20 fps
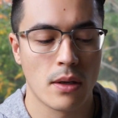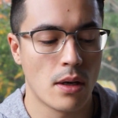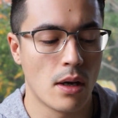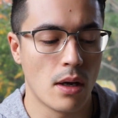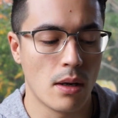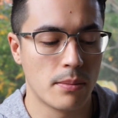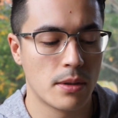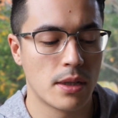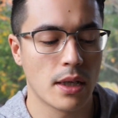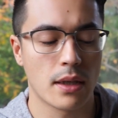
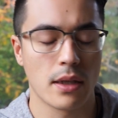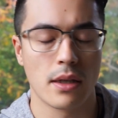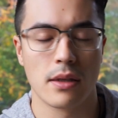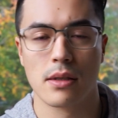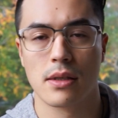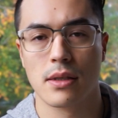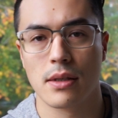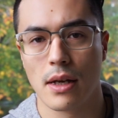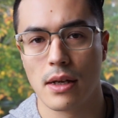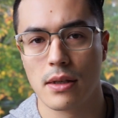particularly in
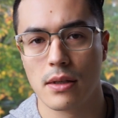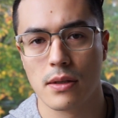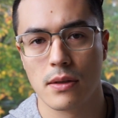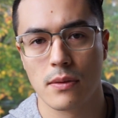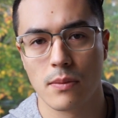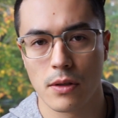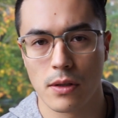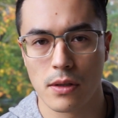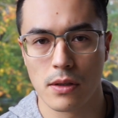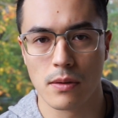the
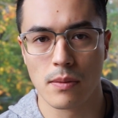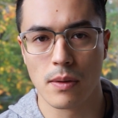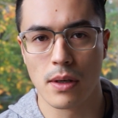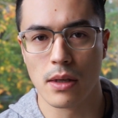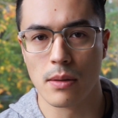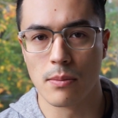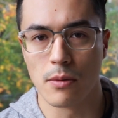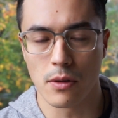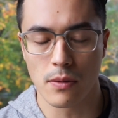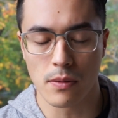States, which is where
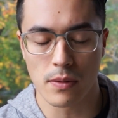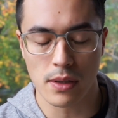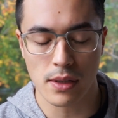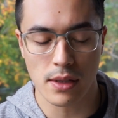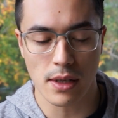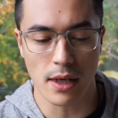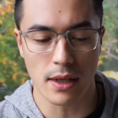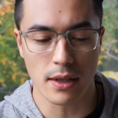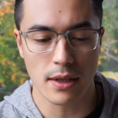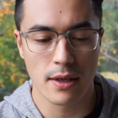the book was
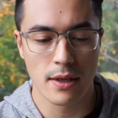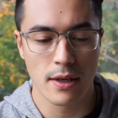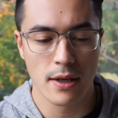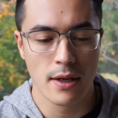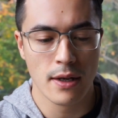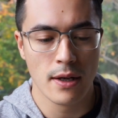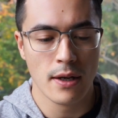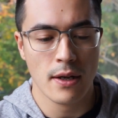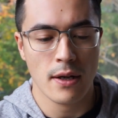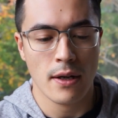set.
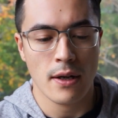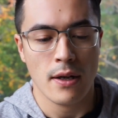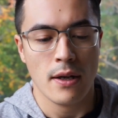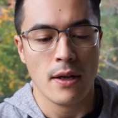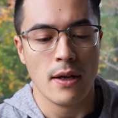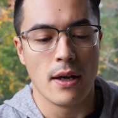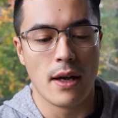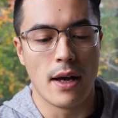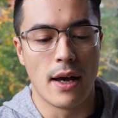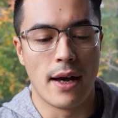
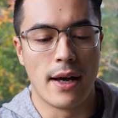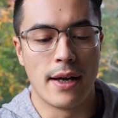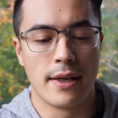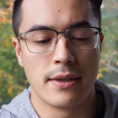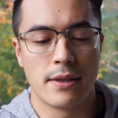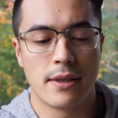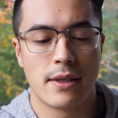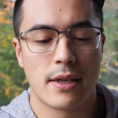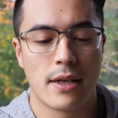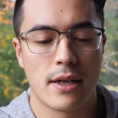
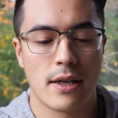And